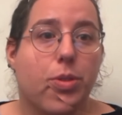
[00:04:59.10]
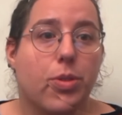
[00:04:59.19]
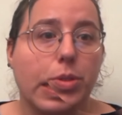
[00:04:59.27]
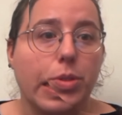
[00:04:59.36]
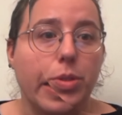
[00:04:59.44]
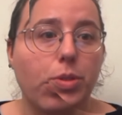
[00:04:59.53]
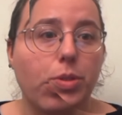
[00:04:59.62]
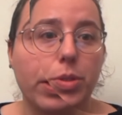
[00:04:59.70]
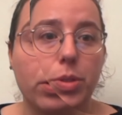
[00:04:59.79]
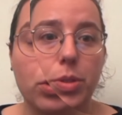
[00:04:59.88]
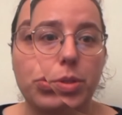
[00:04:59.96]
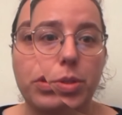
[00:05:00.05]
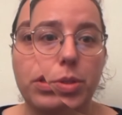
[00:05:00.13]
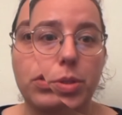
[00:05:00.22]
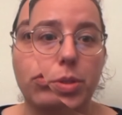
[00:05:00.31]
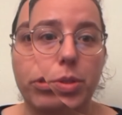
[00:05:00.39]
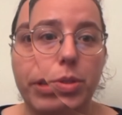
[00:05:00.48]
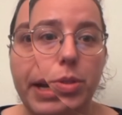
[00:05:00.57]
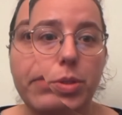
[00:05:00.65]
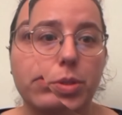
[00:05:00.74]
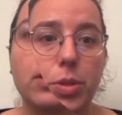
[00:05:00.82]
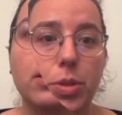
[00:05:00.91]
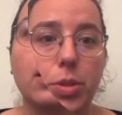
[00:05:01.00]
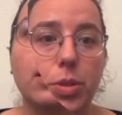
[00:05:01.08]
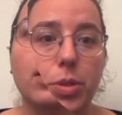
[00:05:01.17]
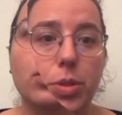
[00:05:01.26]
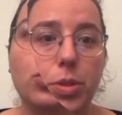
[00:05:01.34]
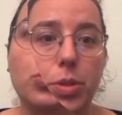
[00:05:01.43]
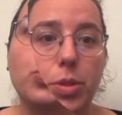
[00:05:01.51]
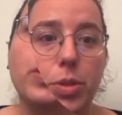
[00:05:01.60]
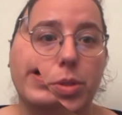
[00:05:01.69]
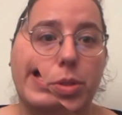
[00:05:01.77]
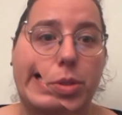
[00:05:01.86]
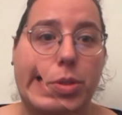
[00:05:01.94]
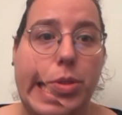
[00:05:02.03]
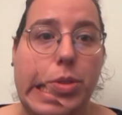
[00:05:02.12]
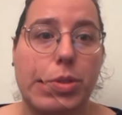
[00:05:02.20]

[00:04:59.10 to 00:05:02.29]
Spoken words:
And now we can do this forever to get the